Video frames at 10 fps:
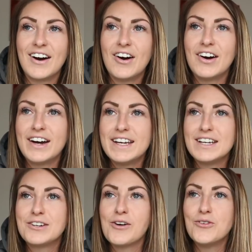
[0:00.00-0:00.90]

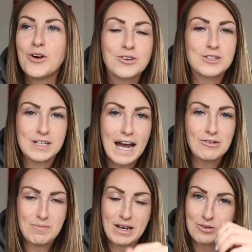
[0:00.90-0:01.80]
I got knocked
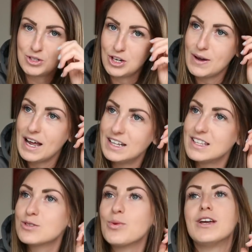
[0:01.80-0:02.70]
down a peg or two earlier
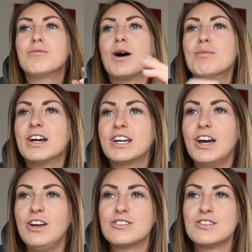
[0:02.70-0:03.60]
this week by my
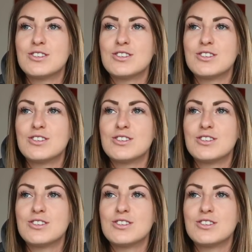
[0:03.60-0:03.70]
coach,